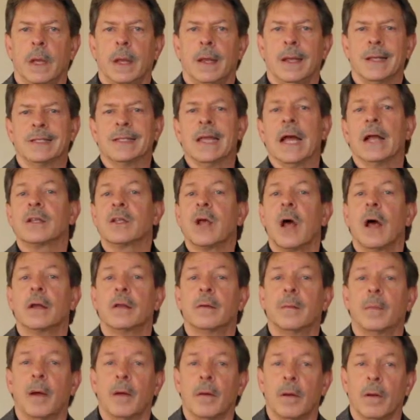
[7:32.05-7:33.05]
It's not
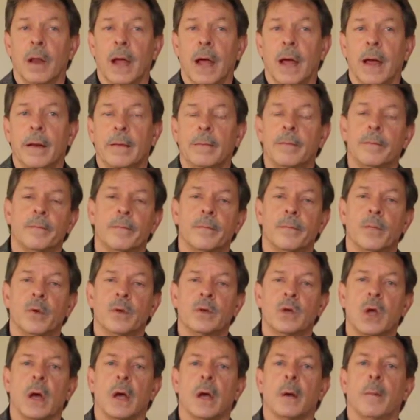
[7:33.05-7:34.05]
talked about a lot. We
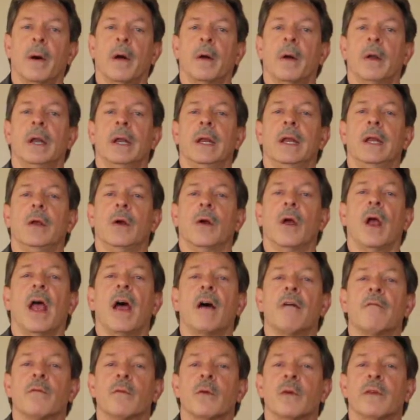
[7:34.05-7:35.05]
talk about it in here
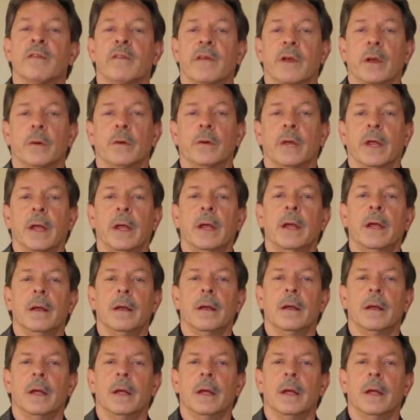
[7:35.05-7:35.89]
every single day.